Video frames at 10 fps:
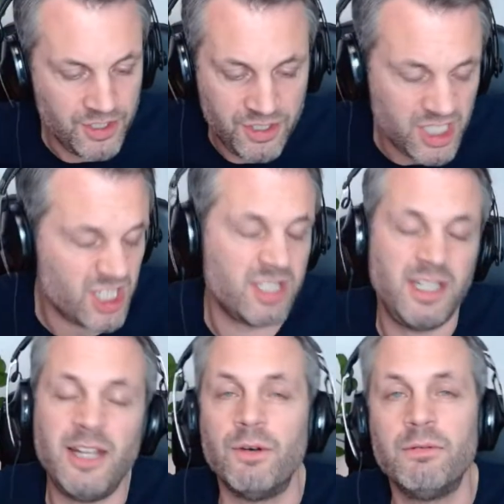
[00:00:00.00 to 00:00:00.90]
just,
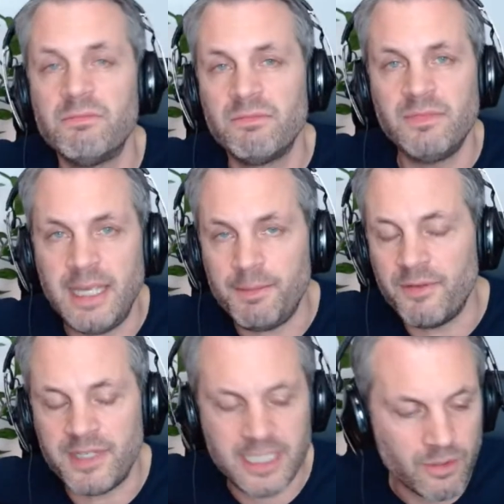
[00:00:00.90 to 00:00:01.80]
you know, keep the
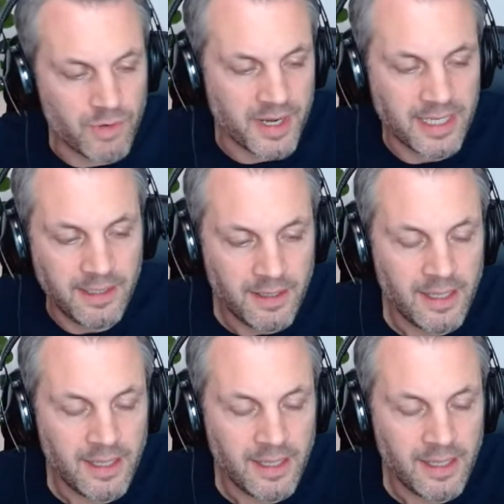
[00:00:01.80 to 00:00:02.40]
video running,